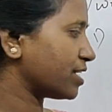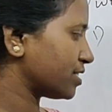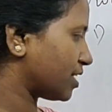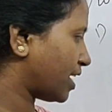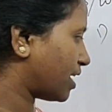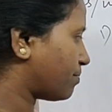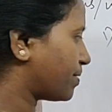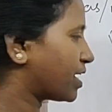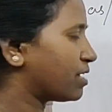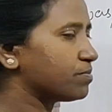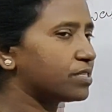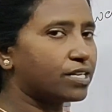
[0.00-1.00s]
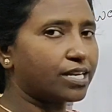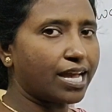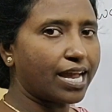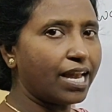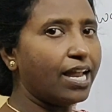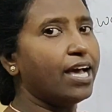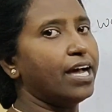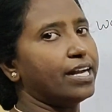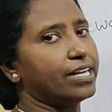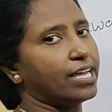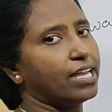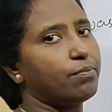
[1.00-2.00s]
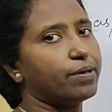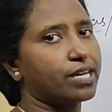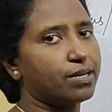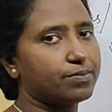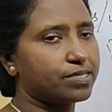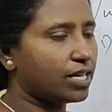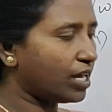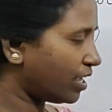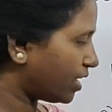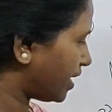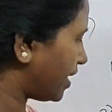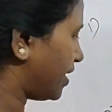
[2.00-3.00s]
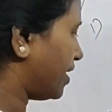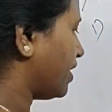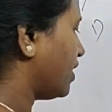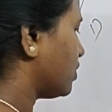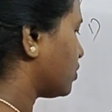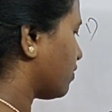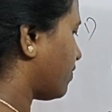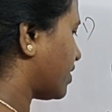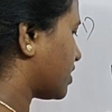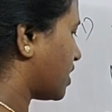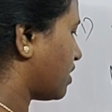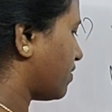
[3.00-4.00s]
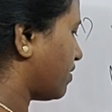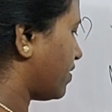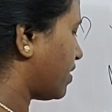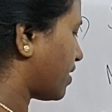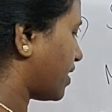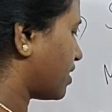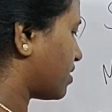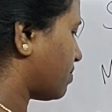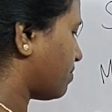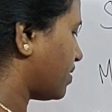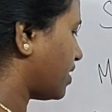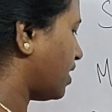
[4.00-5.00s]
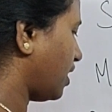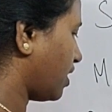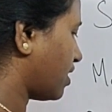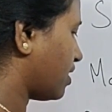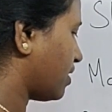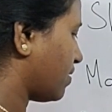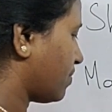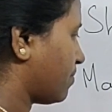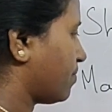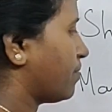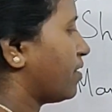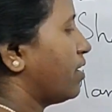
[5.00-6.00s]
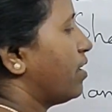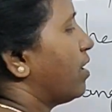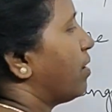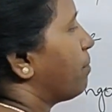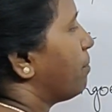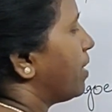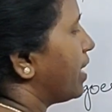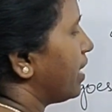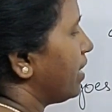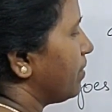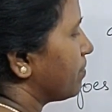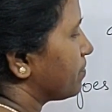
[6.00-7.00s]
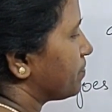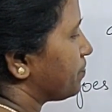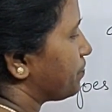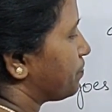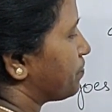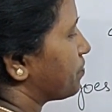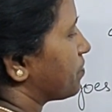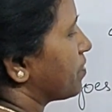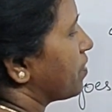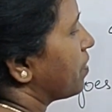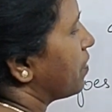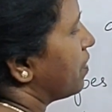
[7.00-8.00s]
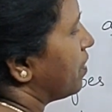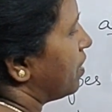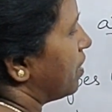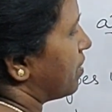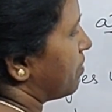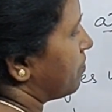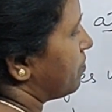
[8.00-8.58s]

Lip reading: is head becomes a tail becomes the head. So firstly we will write milk by her.